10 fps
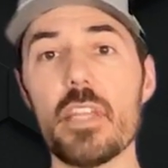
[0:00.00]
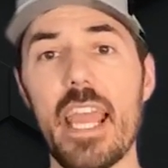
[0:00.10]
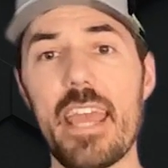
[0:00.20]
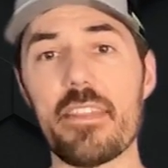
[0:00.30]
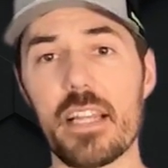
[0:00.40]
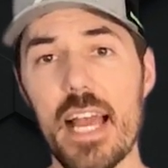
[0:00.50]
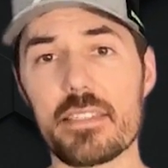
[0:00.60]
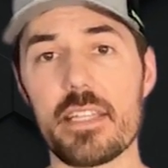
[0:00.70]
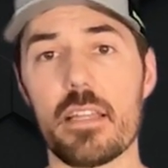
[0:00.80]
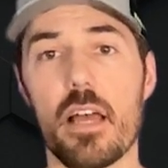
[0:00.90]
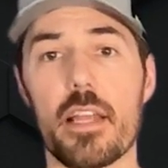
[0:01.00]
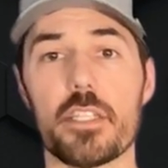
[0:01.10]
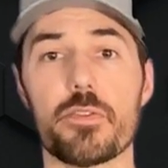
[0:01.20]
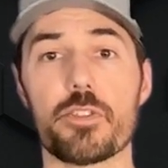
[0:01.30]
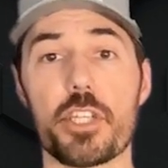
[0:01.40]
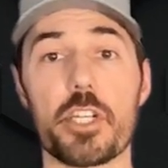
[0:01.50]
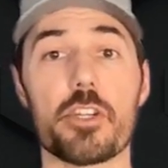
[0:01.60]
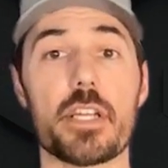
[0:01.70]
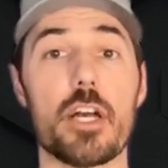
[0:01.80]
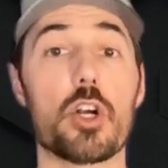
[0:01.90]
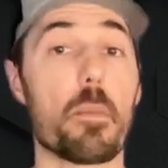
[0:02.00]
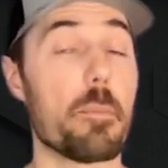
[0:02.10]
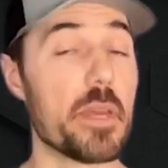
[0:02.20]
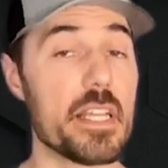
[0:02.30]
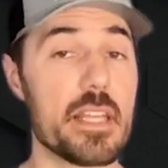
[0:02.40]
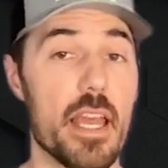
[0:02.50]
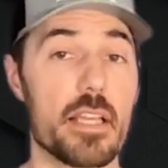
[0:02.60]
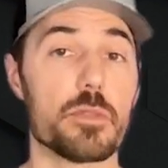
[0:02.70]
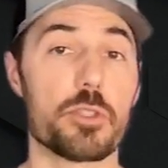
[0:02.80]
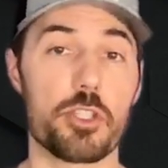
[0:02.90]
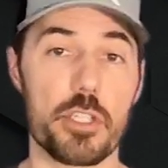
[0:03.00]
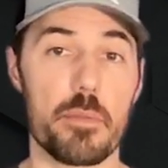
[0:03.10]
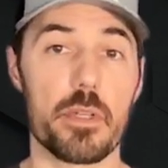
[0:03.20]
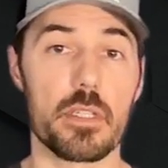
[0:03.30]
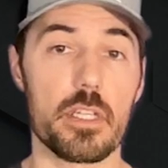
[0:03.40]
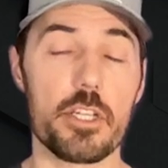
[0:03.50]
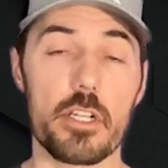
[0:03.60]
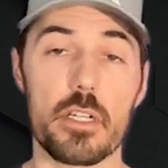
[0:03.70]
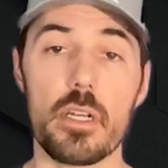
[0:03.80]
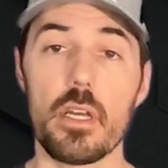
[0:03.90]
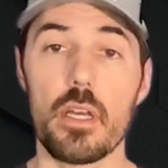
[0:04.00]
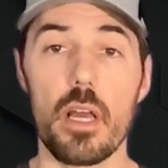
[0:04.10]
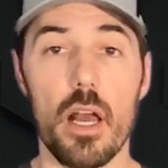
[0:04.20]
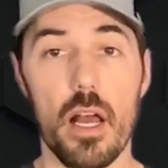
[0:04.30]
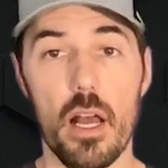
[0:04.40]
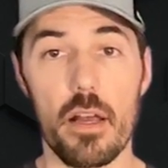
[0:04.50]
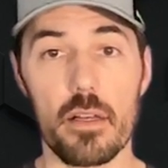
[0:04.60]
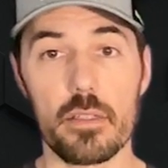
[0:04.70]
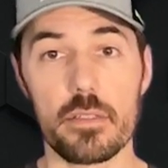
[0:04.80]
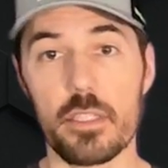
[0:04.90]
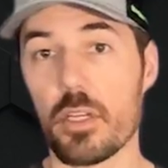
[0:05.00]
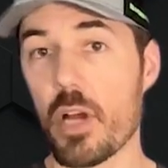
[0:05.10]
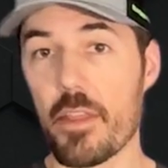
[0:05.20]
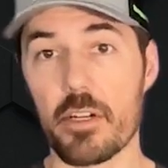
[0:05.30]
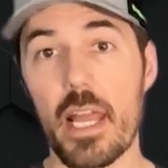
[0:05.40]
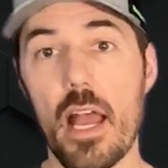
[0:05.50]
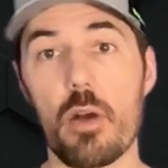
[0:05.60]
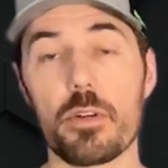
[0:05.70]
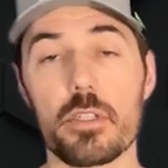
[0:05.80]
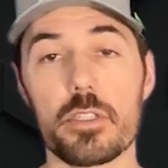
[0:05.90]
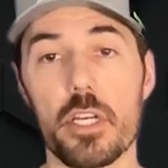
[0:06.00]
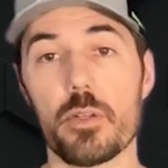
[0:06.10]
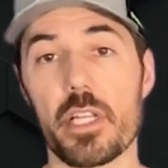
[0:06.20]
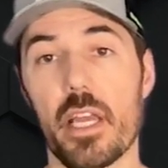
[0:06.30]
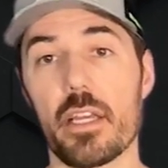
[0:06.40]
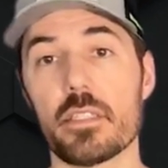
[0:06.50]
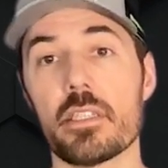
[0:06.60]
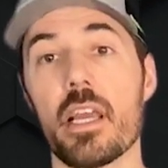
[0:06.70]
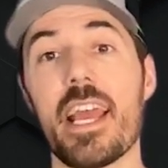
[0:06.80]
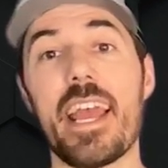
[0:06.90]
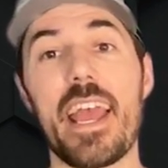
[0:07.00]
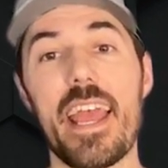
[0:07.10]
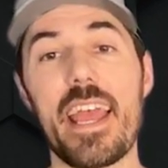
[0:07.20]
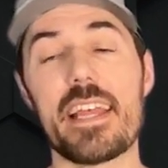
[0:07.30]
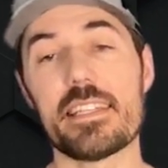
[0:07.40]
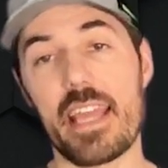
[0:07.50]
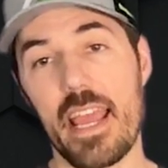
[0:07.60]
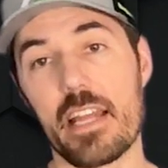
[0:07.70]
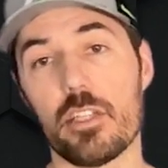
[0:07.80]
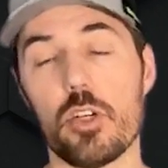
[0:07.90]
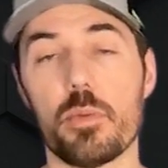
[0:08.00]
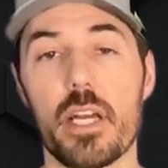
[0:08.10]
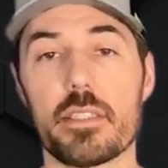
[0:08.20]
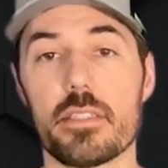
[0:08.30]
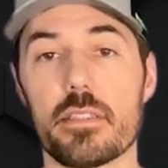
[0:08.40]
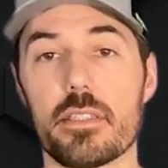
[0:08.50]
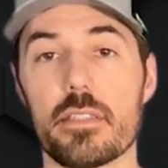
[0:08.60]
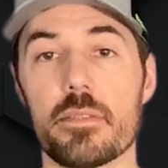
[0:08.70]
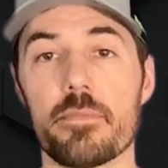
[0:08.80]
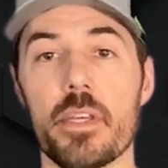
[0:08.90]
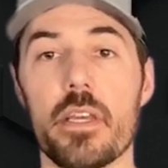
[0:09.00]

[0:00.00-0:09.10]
And the last deadline is for deer and elk B tags, which are typically your, either cow or doe tags, and antelope licenses.